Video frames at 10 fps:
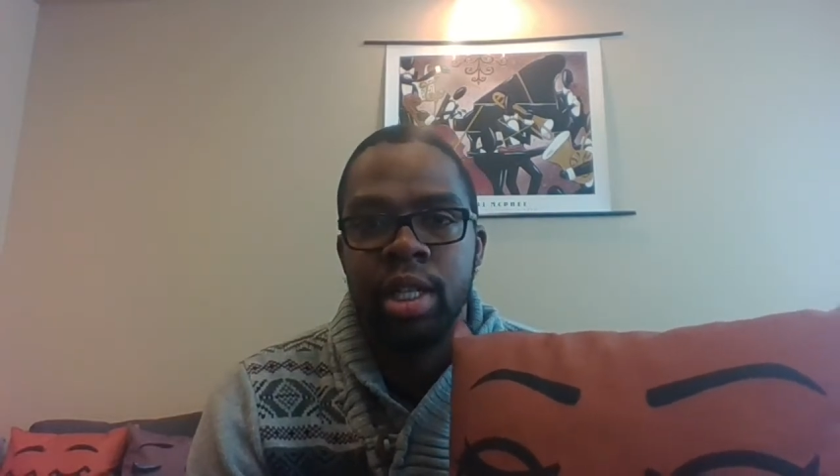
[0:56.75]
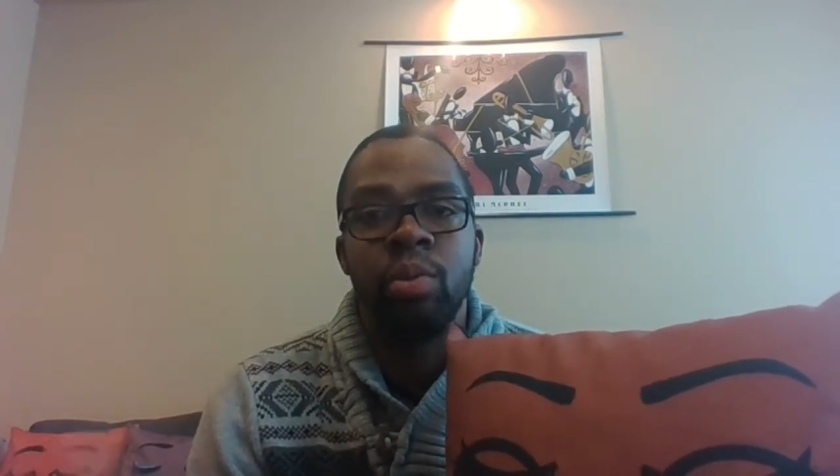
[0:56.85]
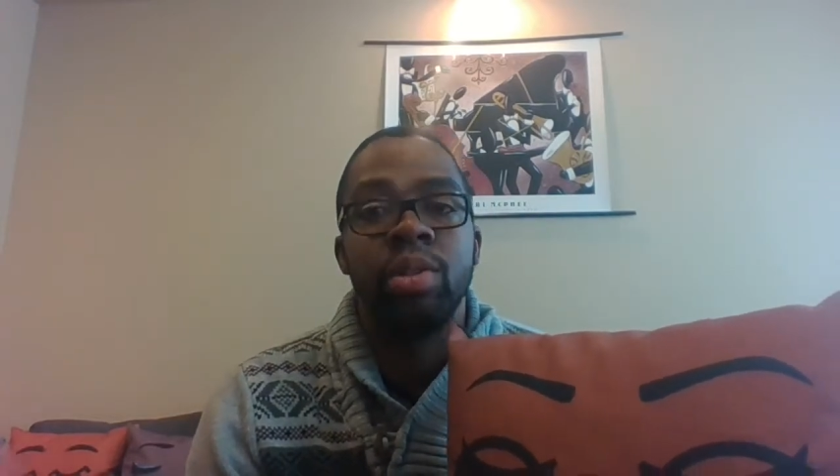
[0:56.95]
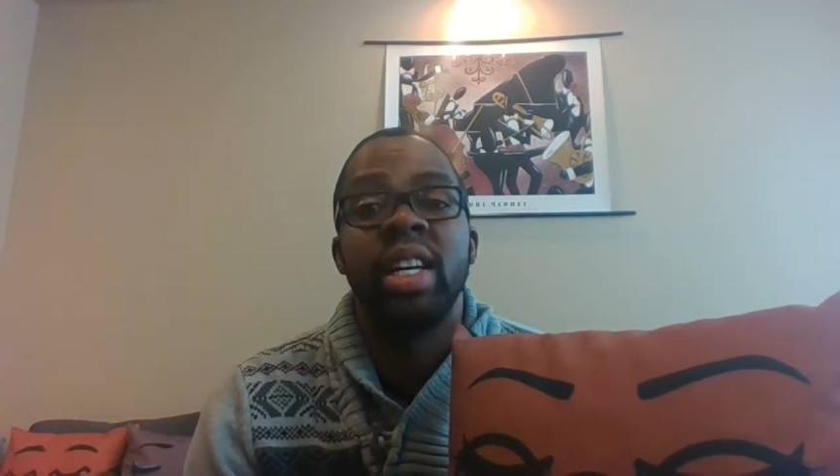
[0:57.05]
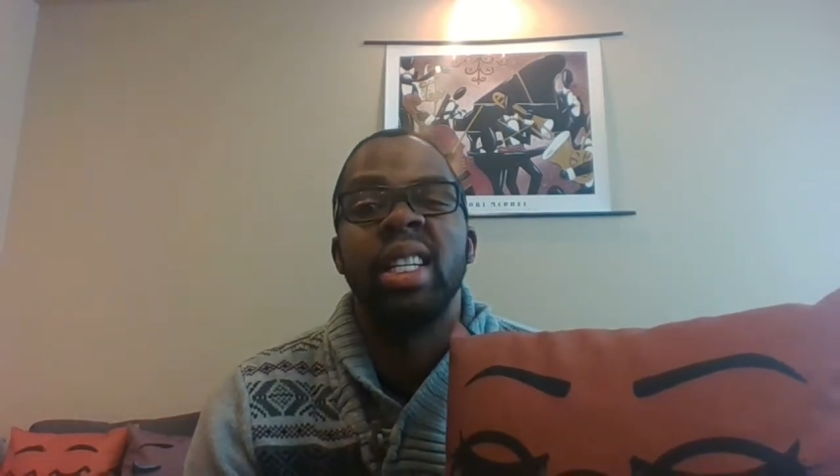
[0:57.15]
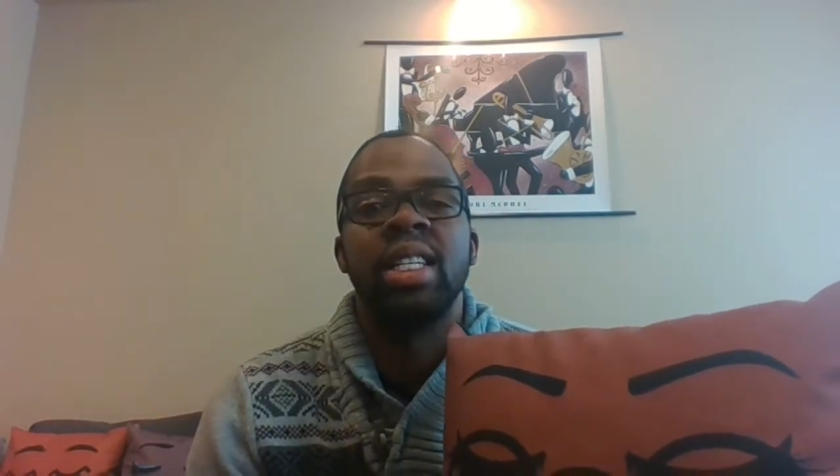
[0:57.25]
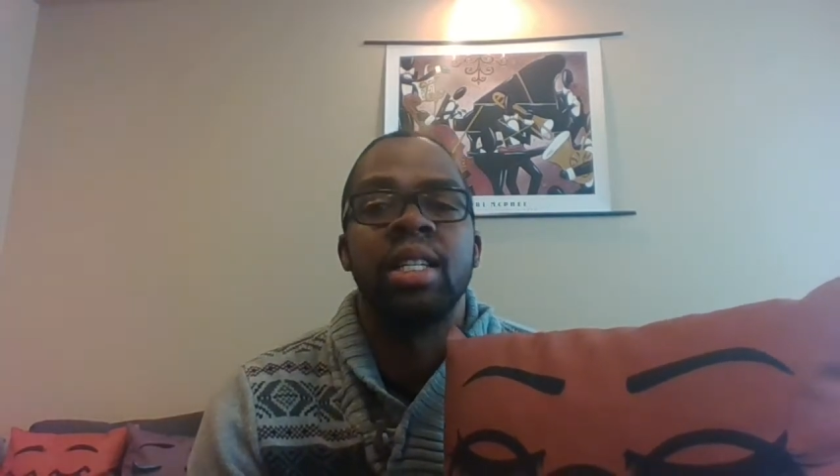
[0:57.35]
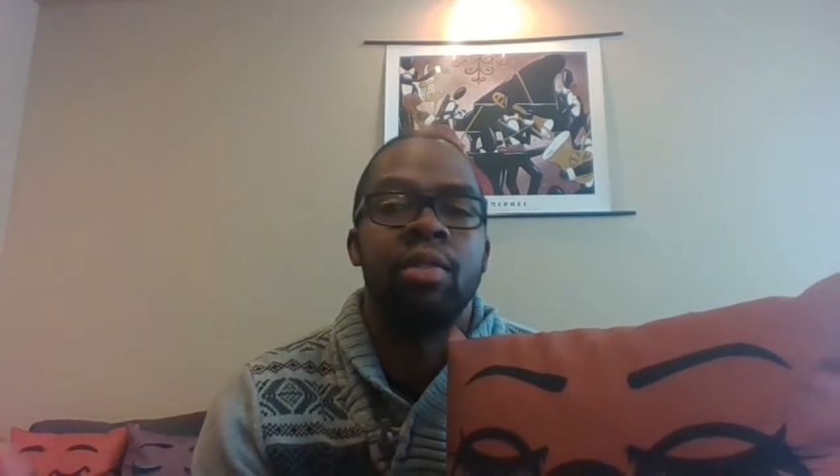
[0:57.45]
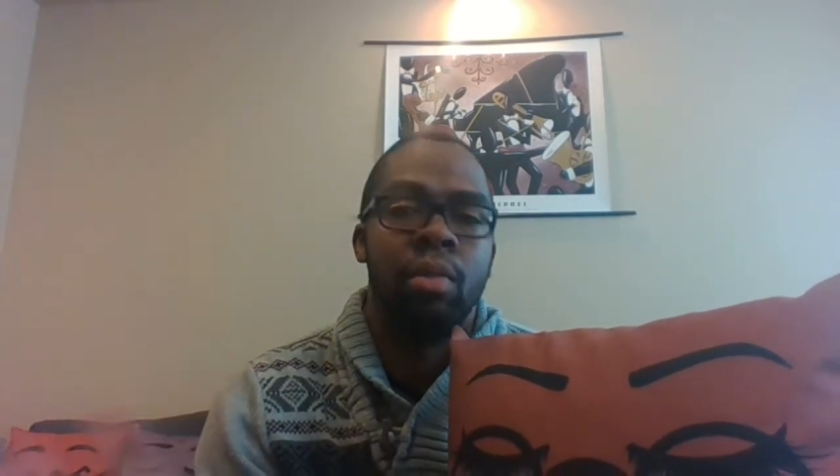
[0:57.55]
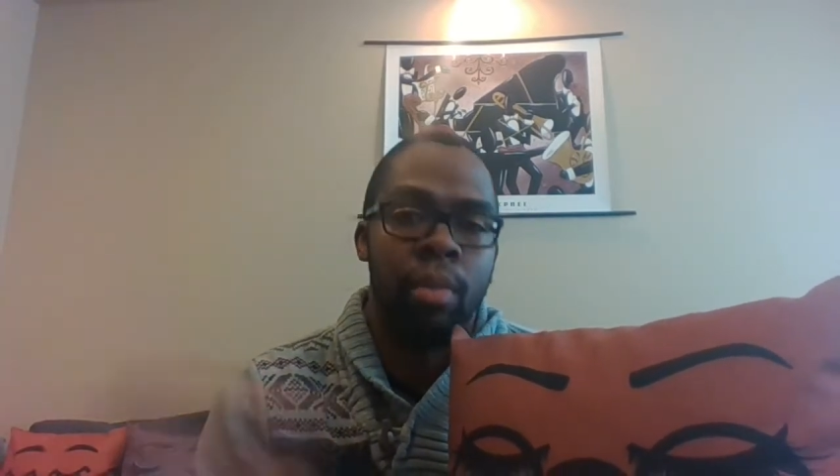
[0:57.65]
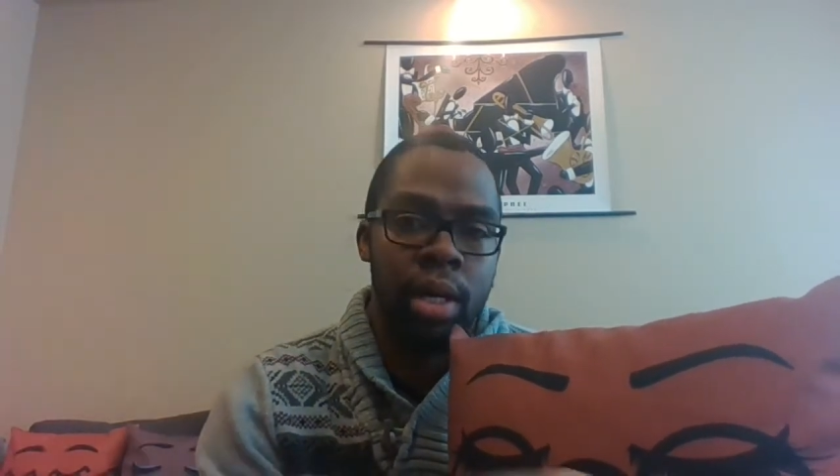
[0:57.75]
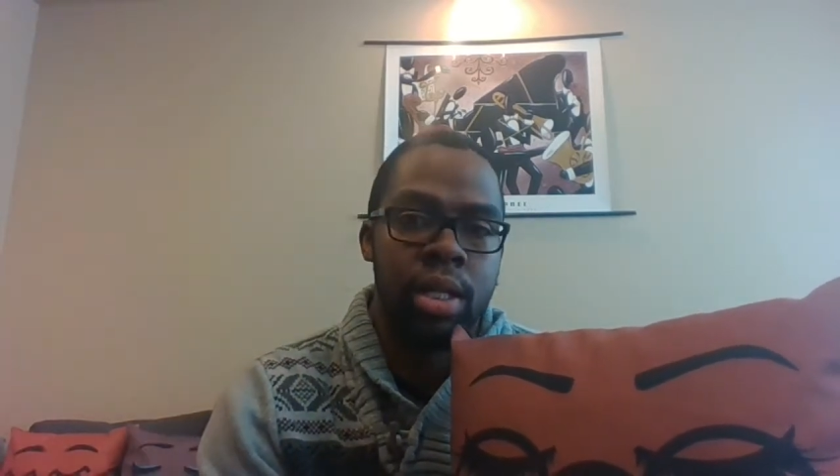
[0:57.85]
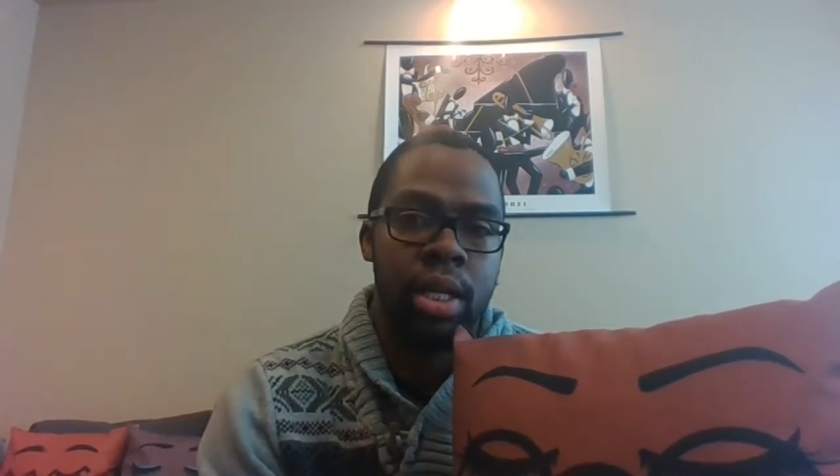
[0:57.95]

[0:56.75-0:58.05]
it would take several months,